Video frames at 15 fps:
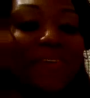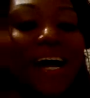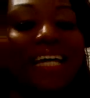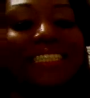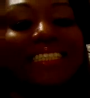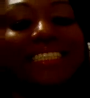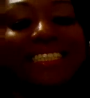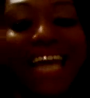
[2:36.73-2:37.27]
a
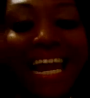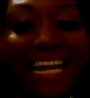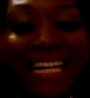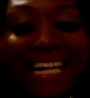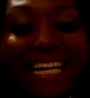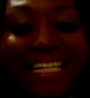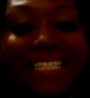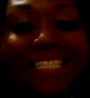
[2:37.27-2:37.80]

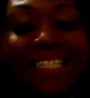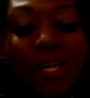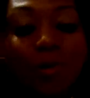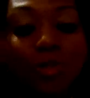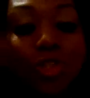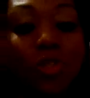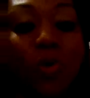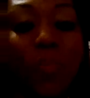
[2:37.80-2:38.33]
dating
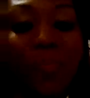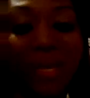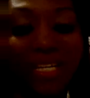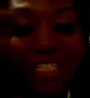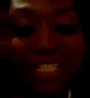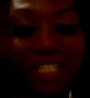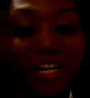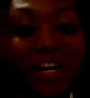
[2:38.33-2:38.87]
social
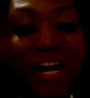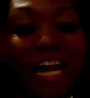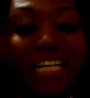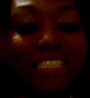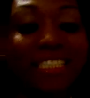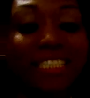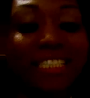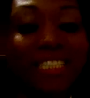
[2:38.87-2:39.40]
mixer
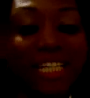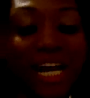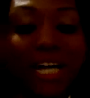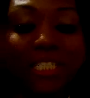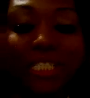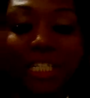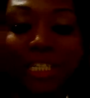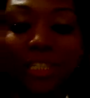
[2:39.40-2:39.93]
and
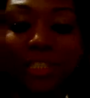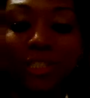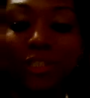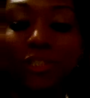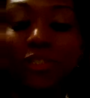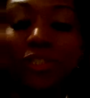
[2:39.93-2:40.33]
discussing,